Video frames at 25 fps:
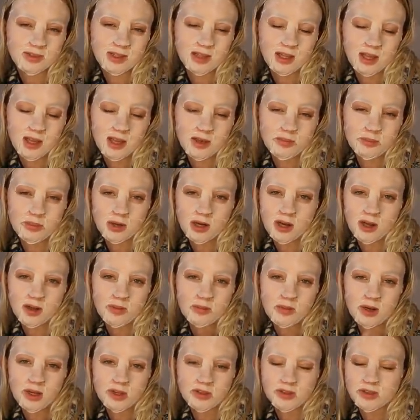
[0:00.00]
Okay, but
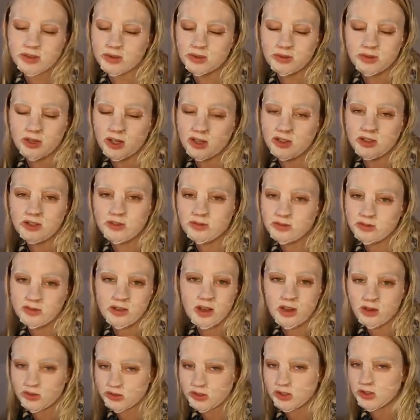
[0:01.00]
I'm also
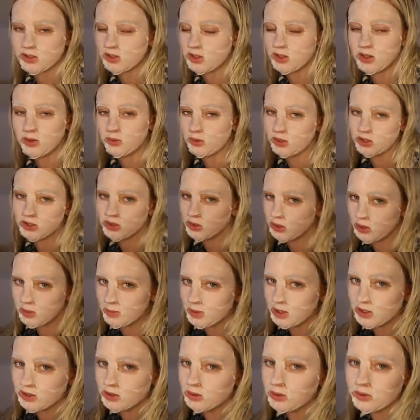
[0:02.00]
because I don't want to show you
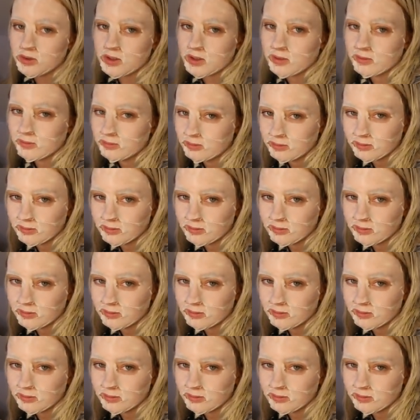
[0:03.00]
my toes.